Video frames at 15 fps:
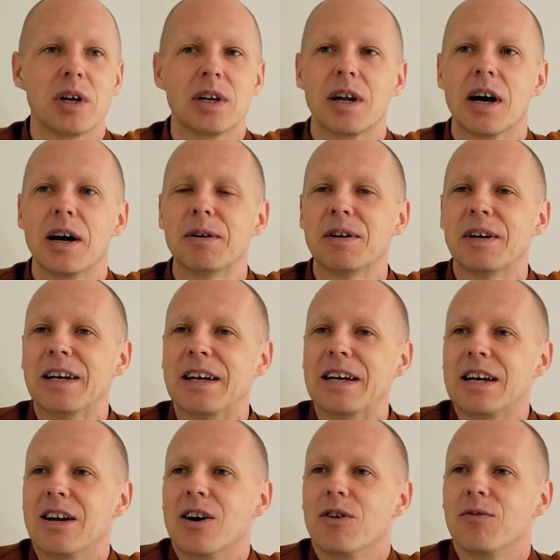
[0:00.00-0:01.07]
and uh,
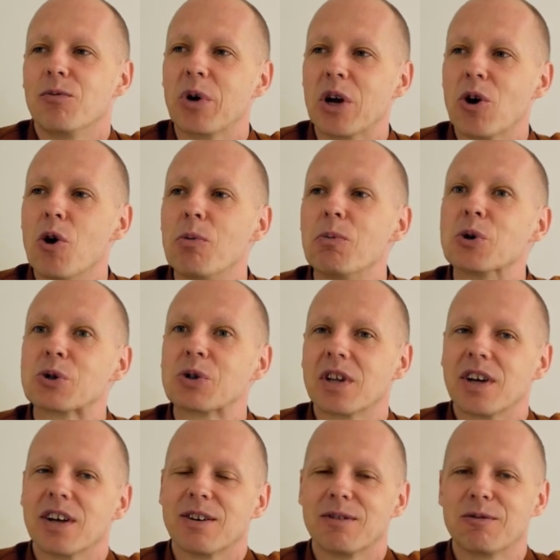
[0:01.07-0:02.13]
we're almost
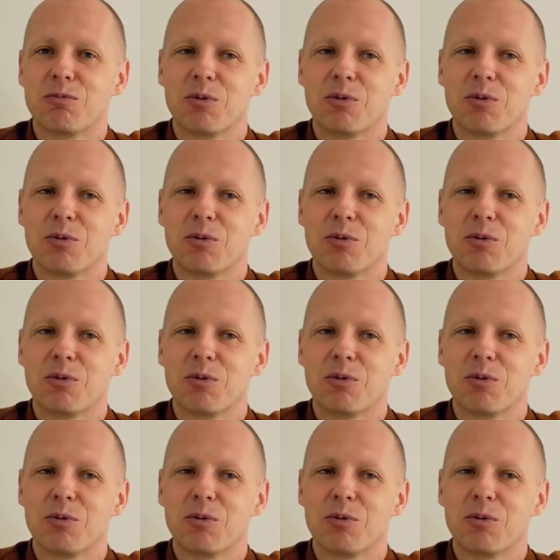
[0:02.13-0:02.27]
there.